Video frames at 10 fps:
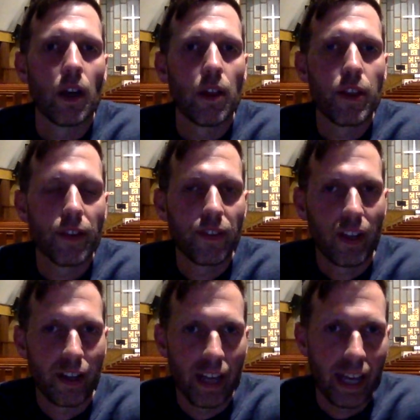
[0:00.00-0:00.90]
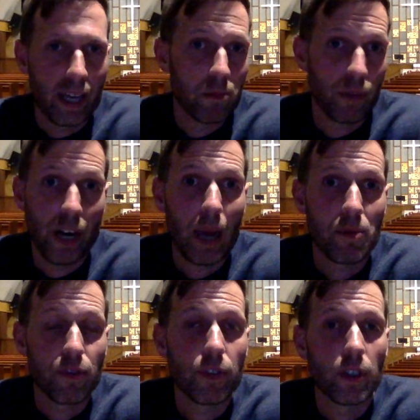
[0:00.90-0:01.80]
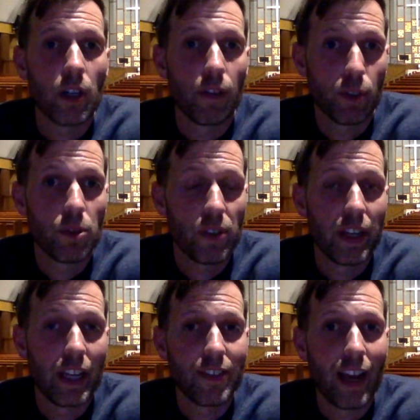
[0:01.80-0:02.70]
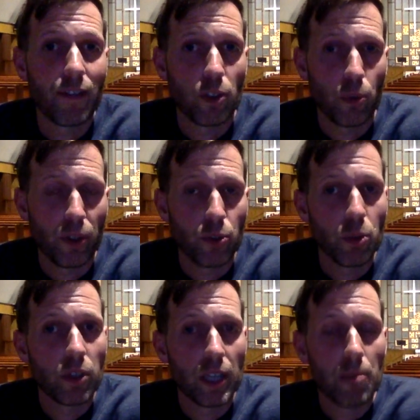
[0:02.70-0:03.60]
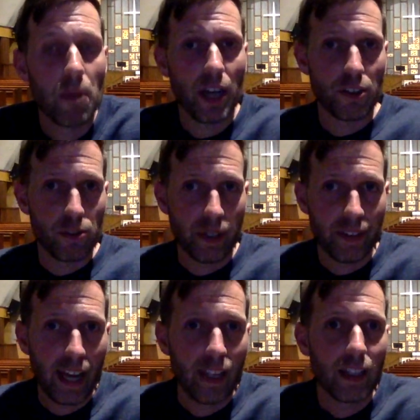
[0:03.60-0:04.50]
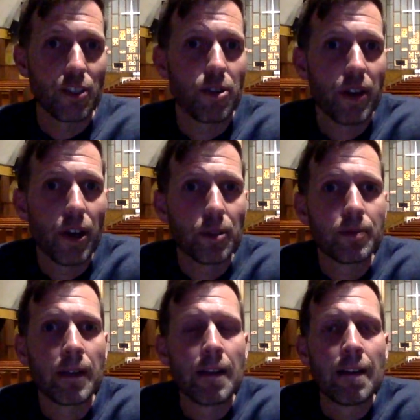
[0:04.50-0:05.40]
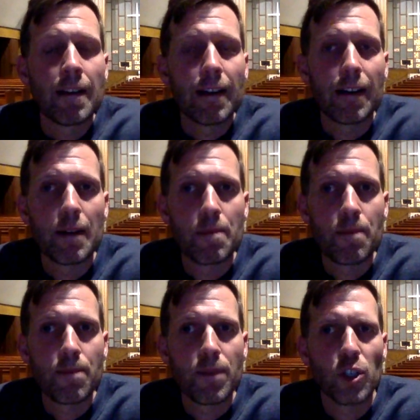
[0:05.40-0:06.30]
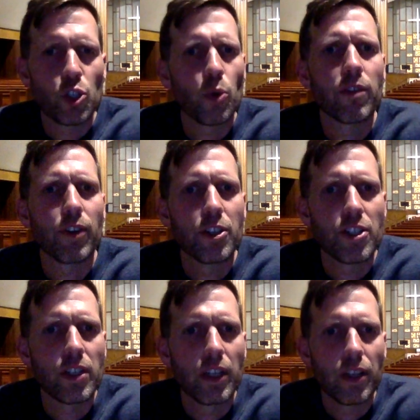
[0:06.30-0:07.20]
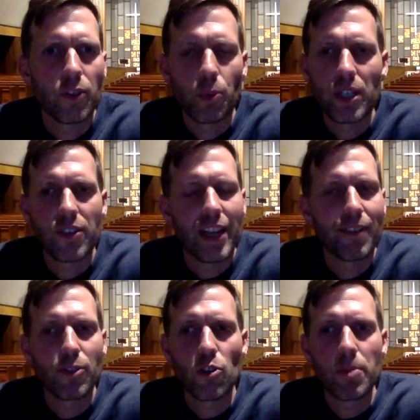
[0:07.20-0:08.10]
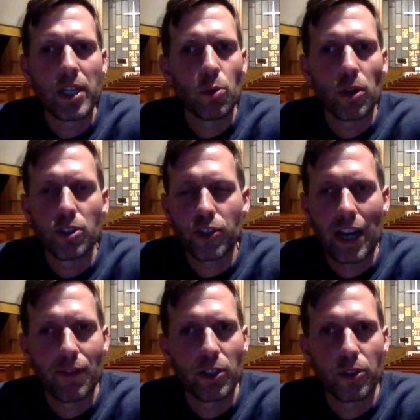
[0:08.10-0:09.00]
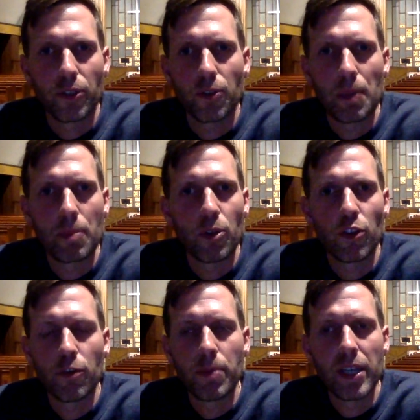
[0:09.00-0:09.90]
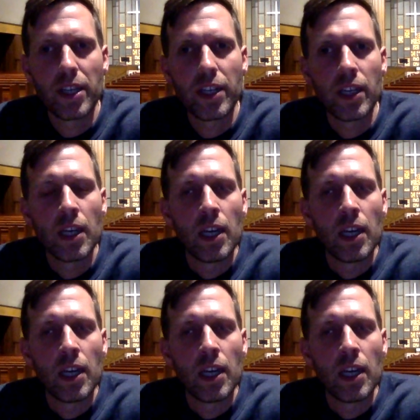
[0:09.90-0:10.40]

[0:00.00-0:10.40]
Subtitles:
this Sunday and perhaps for a few Sundays afterwards. We'll keep monitoring that and let you know. The short version is we just have too many world travelers, people who have been